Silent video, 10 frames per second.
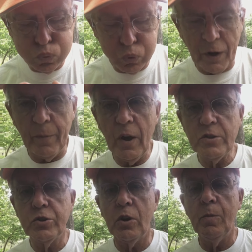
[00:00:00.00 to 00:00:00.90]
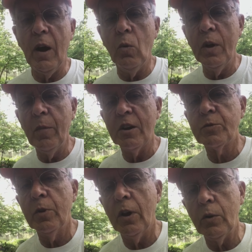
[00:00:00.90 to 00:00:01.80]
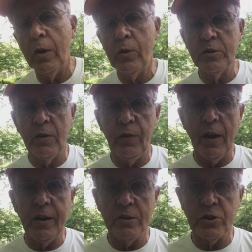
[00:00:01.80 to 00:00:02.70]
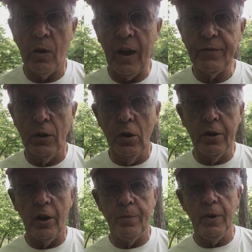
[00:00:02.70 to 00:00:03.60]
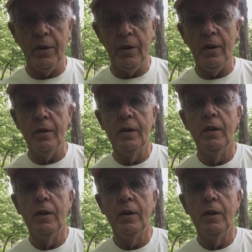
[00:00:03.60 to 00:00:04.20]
But I'm not sure about wing measurement on great crested flycatcher. I'll have to look it up in the